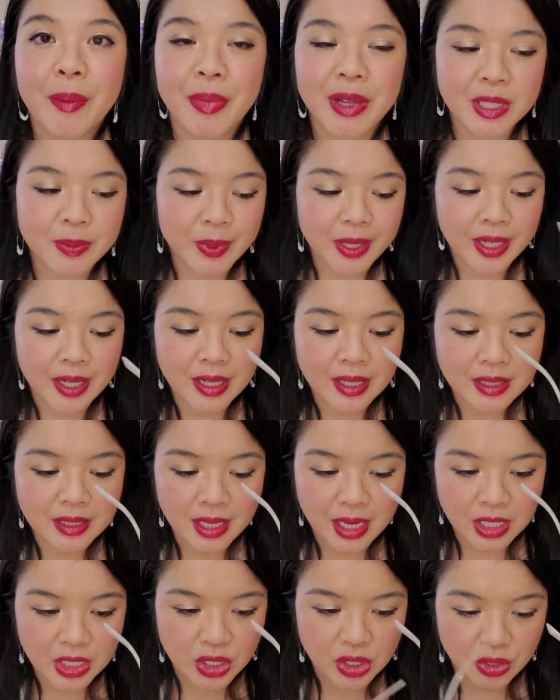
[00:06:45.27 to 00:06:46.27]
But it's because
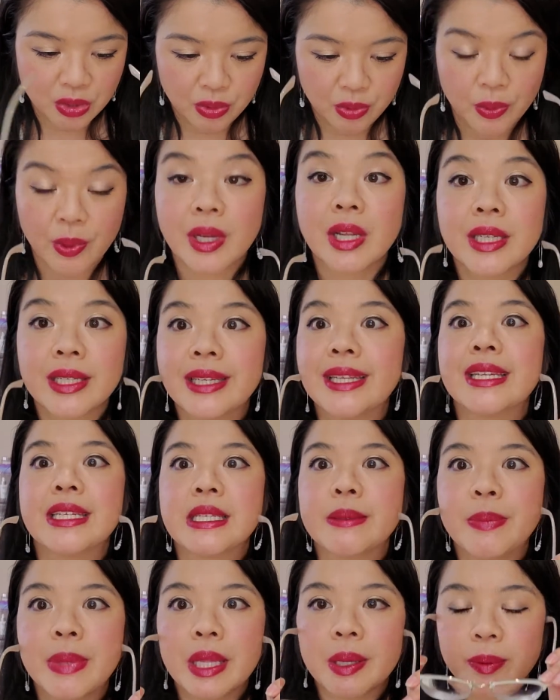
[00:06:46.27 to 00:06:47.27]
I do need
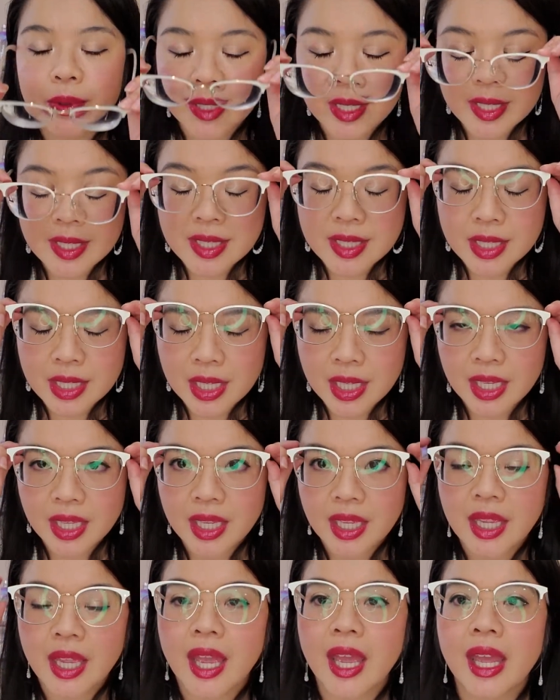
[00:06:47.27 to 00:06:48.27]
to be able to
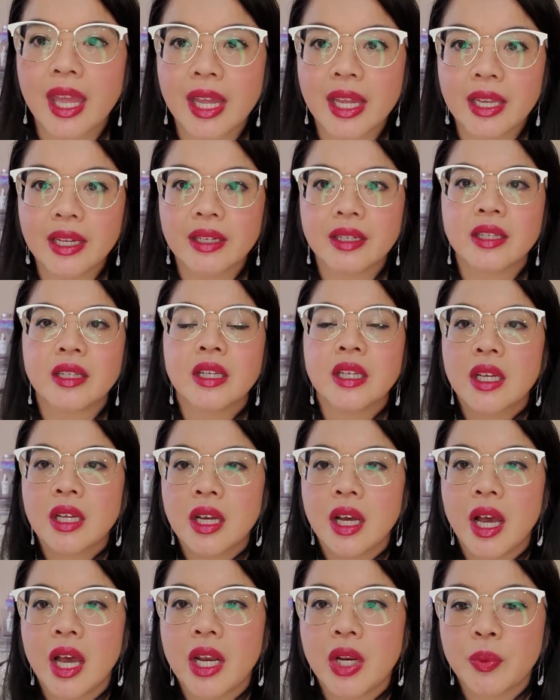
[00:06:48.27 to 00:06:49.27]
see and
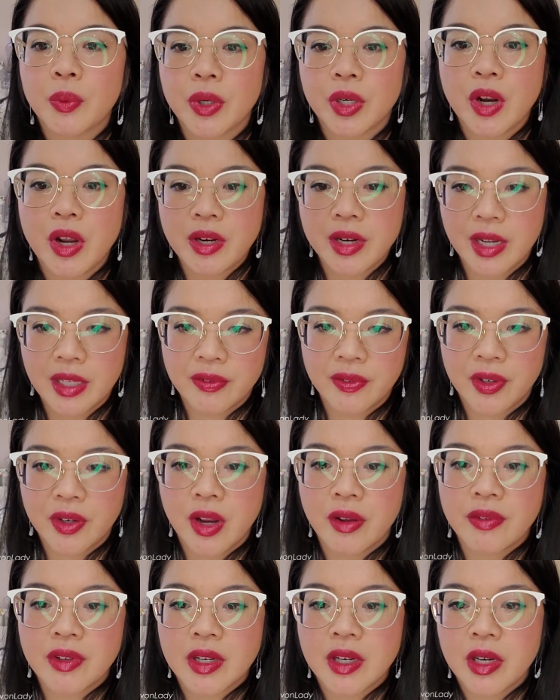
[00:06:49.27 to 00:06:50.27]
I don't wear contacts
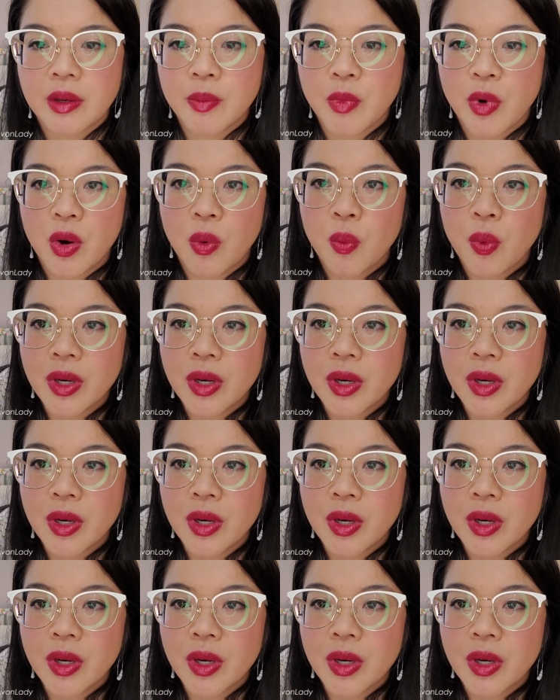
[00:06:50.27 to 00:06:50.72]
very often anymore.